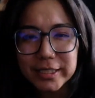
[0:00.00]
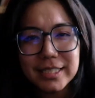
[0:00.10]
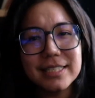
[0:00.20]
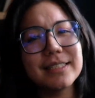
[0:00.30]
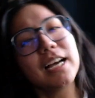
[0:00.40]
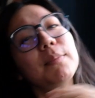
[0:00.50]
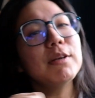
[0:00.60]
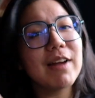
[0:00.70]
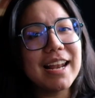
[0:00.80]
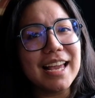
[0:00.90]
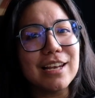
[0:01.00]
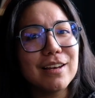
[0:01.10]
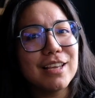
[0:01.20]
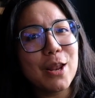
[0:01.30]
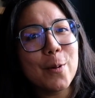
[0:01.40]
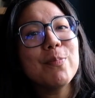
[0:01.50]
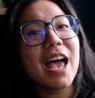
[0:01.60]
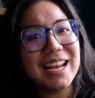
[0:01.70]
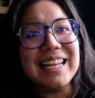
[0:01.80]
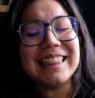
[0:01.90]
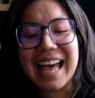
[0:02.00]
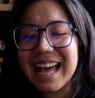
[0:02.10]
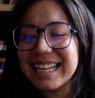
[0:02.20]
suck me right in, I need that.